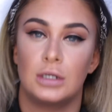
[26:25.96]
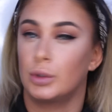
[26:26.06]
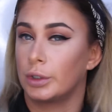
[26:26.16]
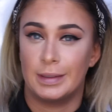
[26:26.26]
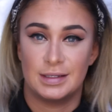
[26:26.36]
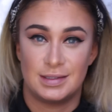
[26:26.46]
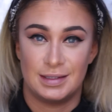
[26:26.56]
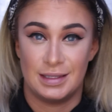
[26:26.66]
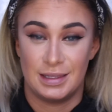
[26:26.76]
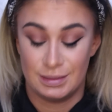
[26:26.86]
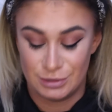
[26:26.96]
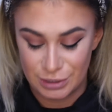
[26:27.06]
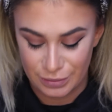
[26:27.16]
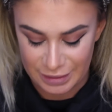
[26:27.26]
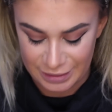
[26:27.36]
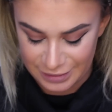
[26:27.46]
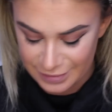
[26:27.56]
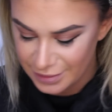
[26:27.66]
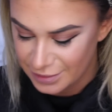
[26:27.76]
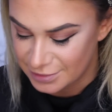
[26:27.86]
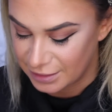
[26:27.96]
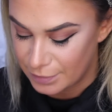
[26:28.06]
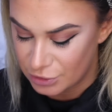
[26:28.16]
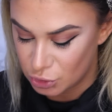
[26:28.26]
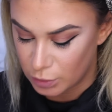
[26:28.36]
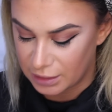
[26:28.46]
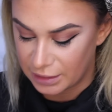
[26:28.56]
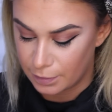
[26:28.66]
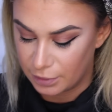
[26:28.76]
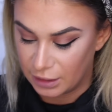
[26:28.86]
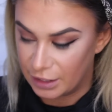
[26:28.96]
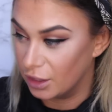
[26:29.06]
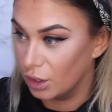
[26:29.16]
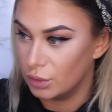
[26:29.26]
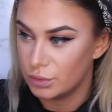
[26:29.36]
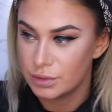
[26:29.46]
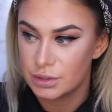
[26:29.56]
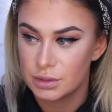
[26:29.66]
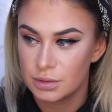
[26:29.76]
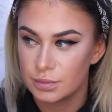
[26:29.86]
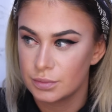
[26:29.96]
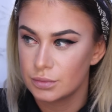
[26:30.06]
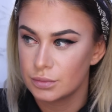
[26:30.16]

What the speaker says: and you're not going to be able to see the thing I'm doing. So let me just quickly apply those.